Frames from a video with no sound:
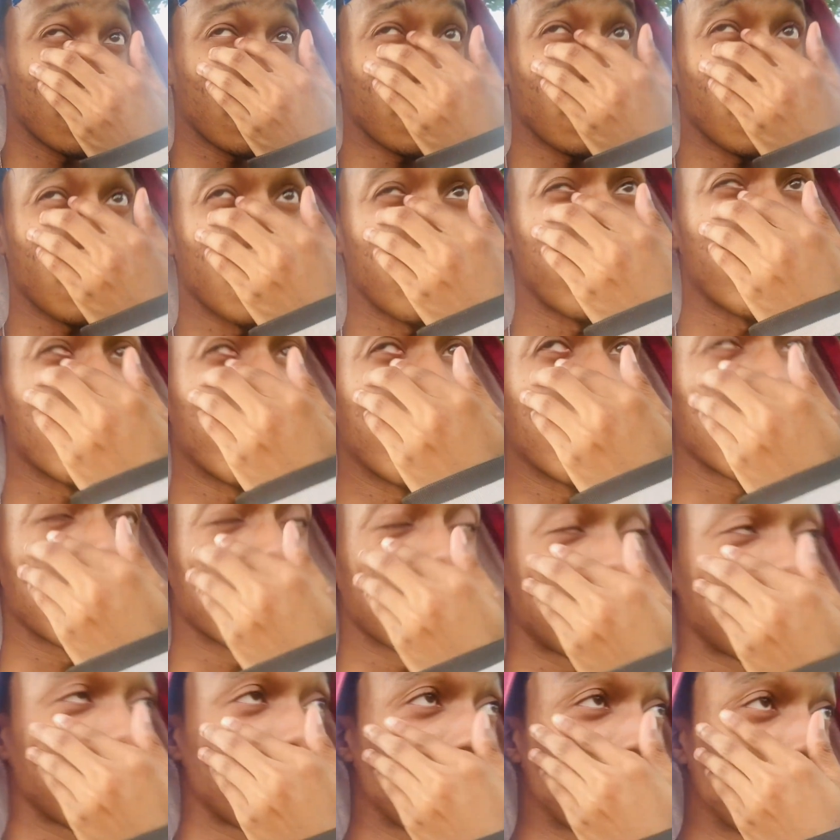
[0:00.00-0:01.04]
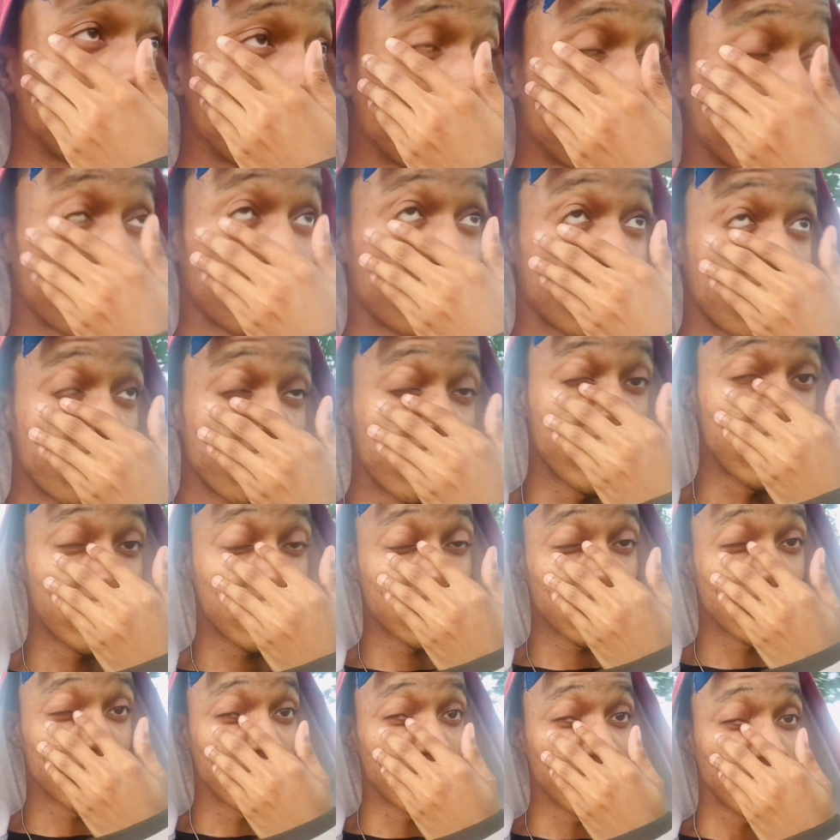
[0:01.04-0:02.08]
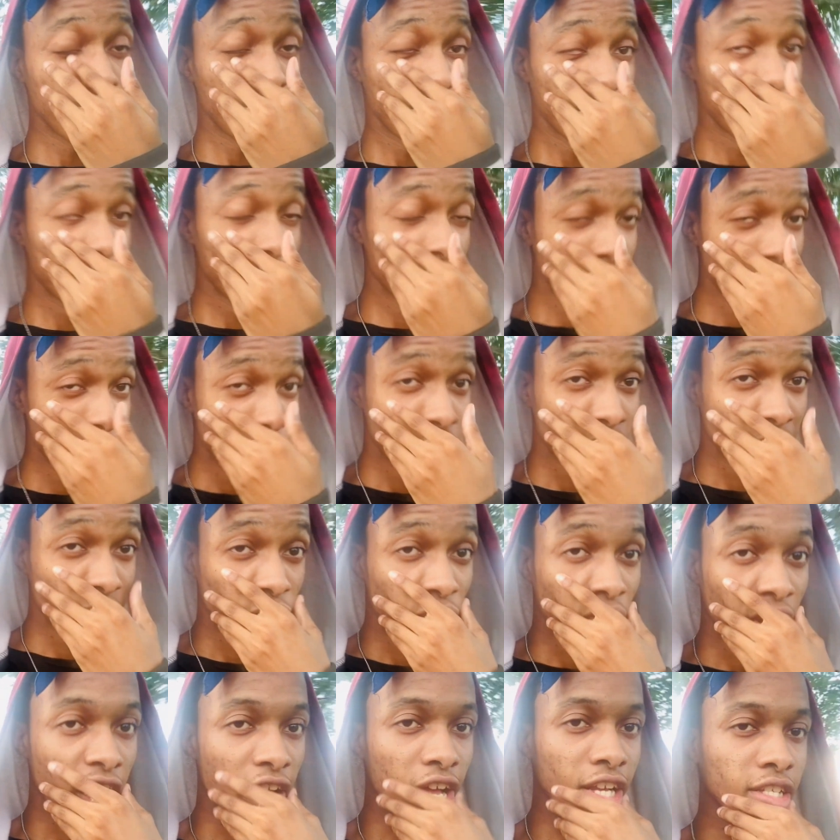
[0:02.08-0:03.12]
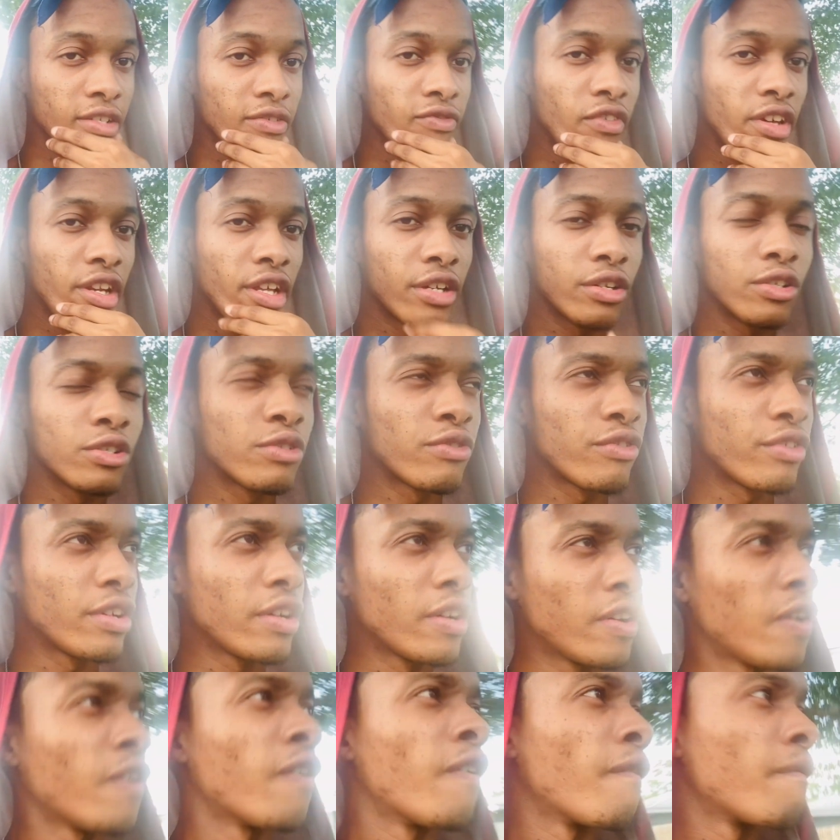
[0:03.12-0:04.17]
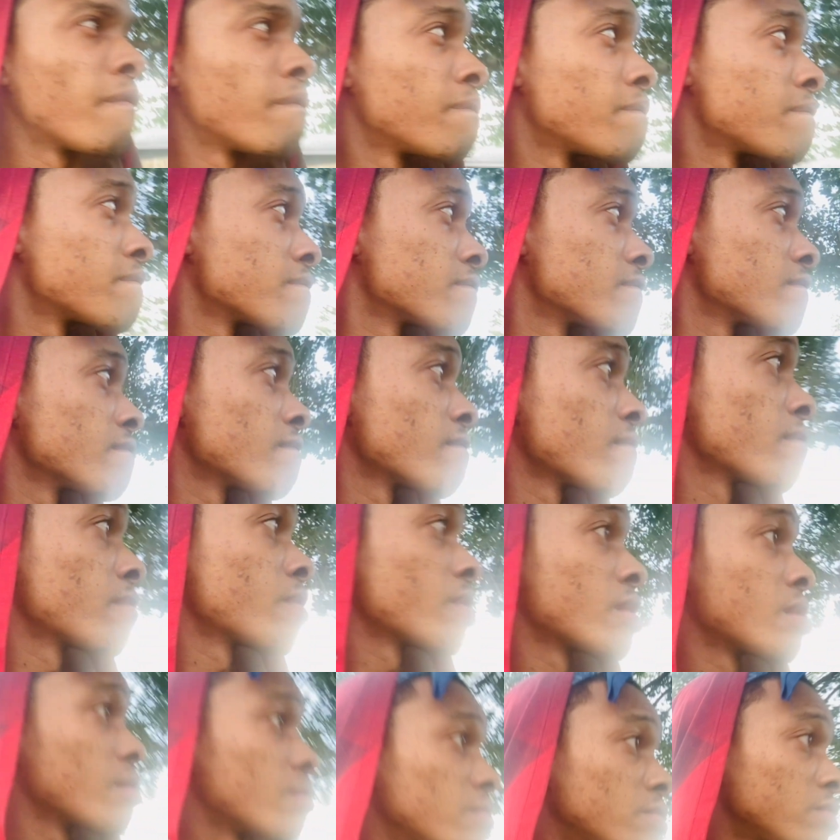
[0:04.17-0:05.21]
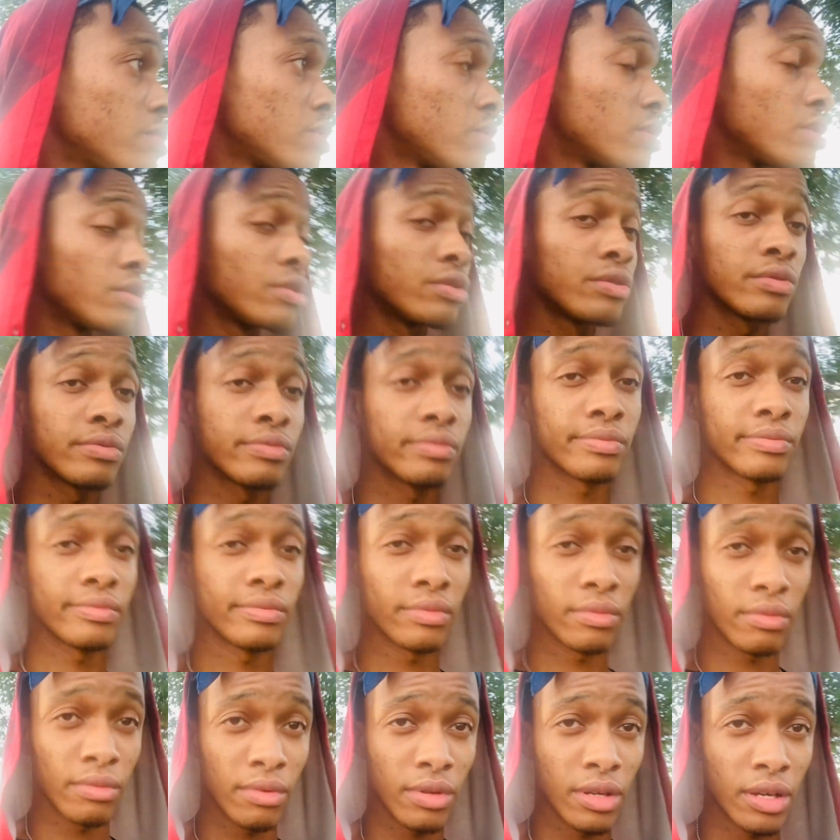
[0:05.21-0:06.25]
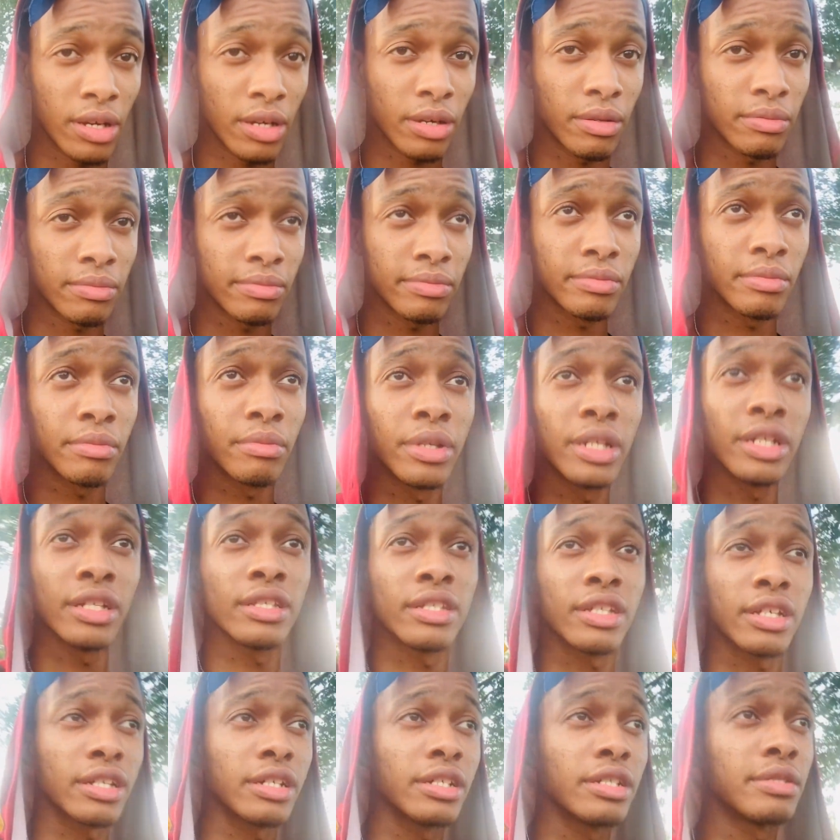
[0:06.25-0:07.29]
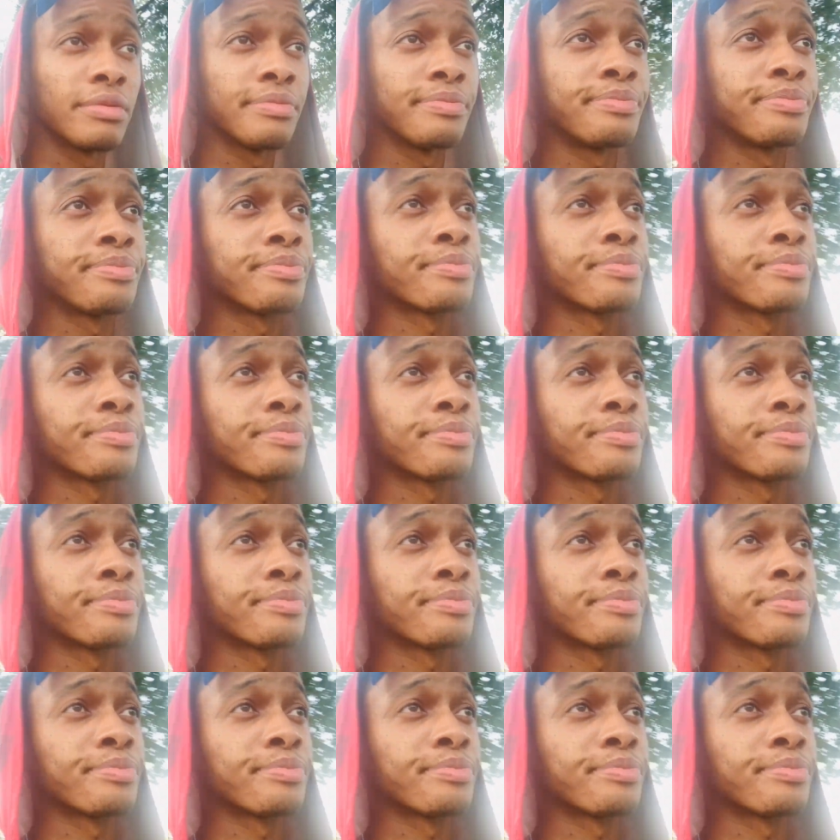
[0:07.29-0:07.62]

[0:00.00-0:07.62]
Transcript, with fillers: yeah, I'm gonna go back inside and make some uh, reaction videos for y'all. So yeah, meantime,